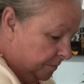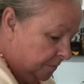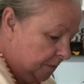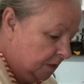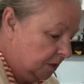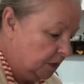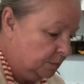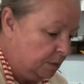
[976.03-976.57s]

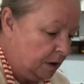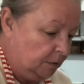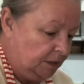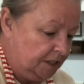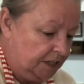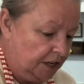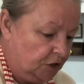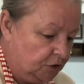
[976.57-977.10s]
This is probably
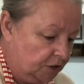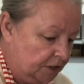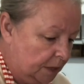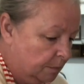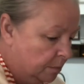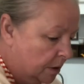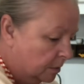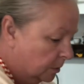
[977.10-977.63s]
dangerous. I'm
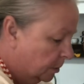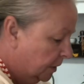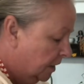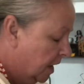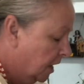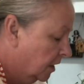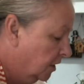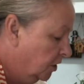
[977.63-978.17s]
probably
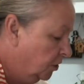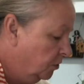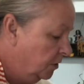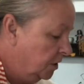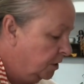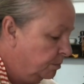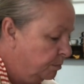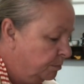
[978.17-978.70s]
not gonna do
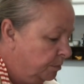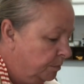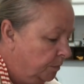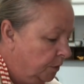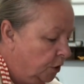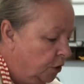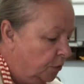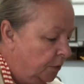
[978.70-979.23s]
this
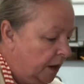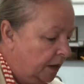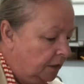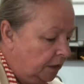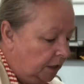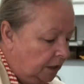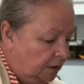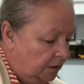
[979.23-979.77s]

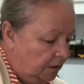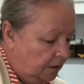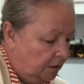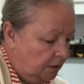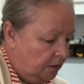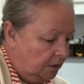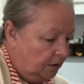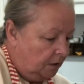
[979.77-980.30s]
correctly
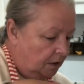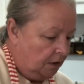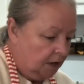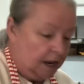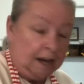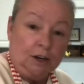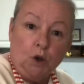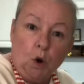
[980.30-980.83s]

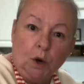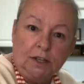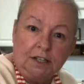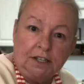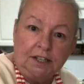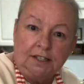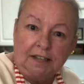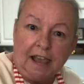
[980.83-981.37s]
and cause a
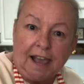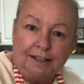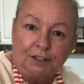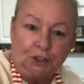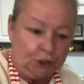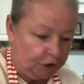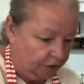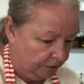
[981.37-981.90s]

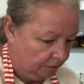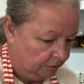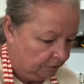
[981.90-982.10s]
disaster.